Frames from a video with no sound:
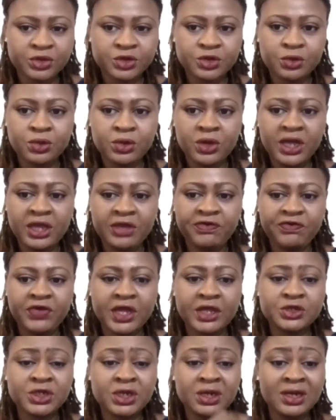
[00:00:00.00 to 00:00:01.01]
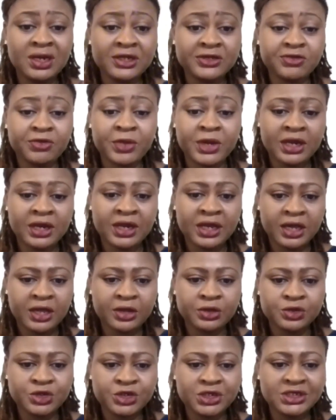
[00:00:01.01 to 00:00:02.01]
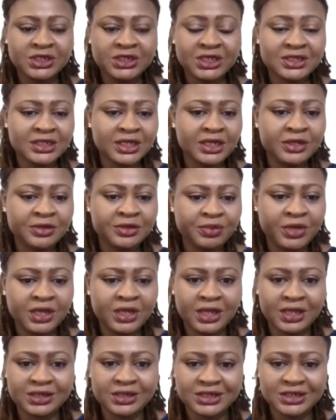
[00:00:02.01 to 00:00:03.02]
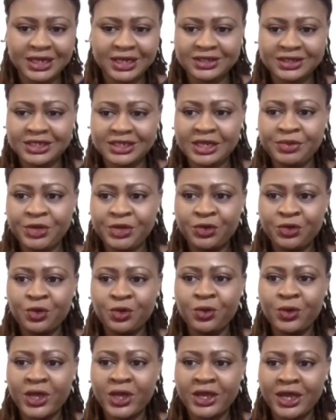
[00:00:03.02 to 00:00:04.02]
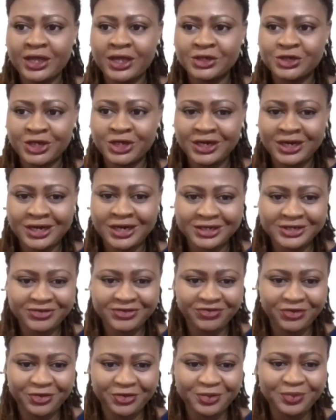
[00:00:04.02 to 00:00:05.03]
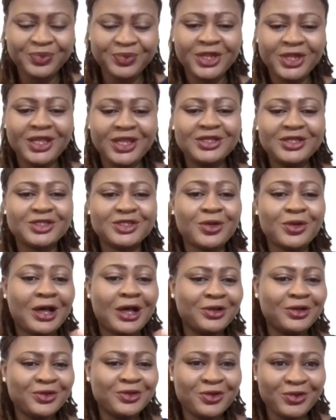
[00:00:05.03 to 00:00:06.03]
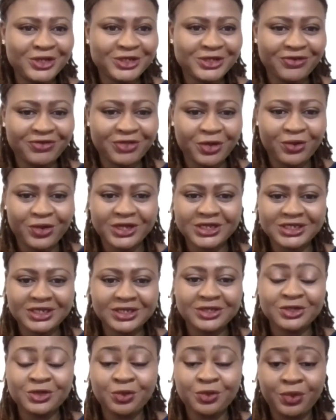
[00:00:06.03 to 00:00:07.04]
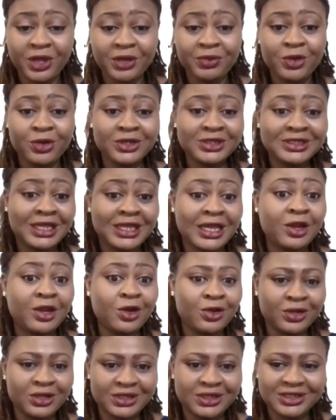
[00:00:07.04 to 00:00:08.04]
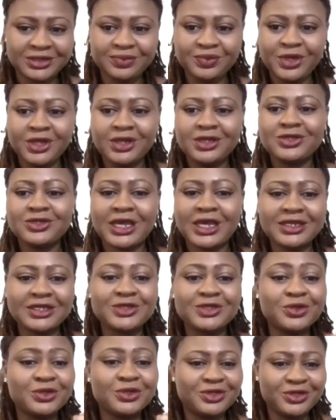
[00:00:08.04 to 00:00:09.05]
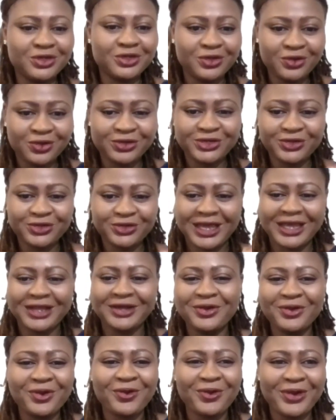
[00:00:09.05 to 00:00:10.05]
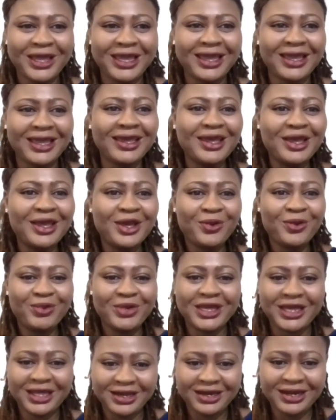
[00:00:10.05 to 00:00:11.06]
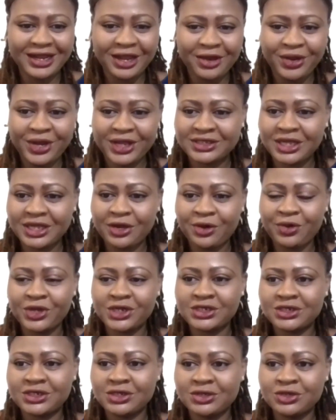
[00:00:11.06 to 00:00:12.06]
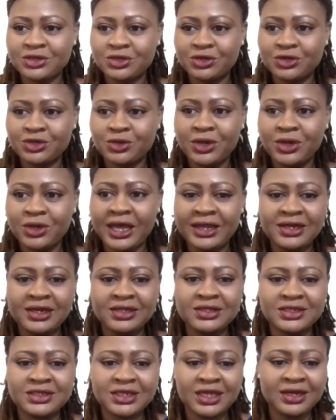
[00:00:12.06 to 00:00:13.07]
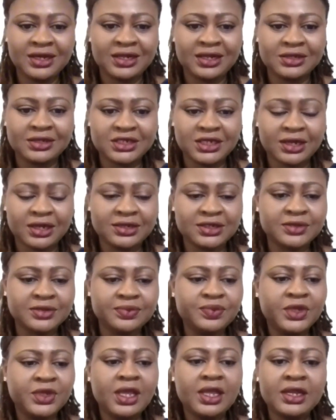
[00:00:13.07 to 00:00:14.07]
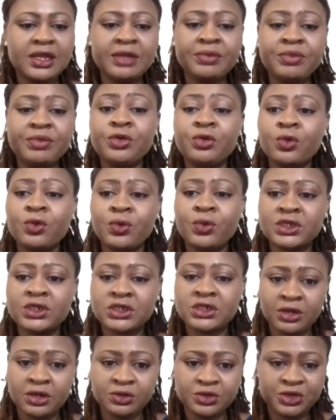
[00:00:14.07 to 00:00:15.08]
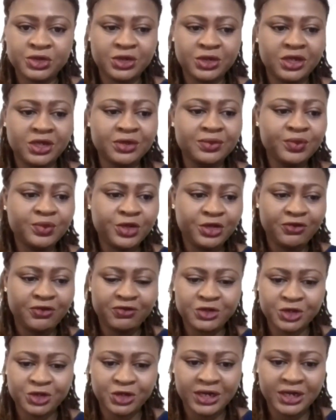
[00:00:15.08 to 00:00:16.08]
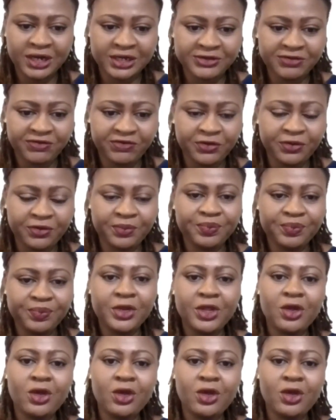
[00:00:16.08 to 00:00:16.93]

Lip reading: So if you are joining us from another country, just send me a chat. Let me know where you are joining us from, so I'll know which of the questions to pick, because there are a lot. So I just want to know, so I know where we can direct our questions to. So kindly send a chat and let me know which country you joined us from.